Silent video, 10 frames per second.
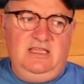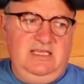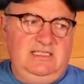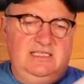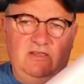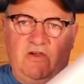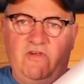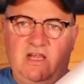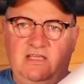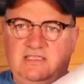This is not a
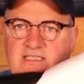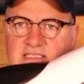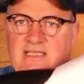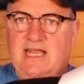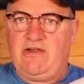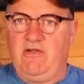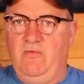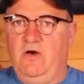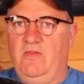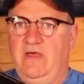ruckus. This is an
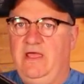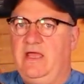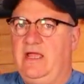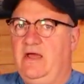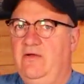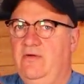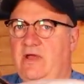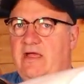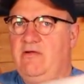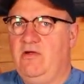Acro Wot. There you go,
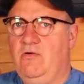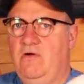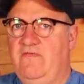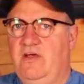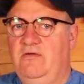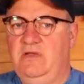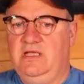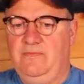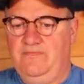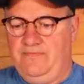Acro Wot foamy.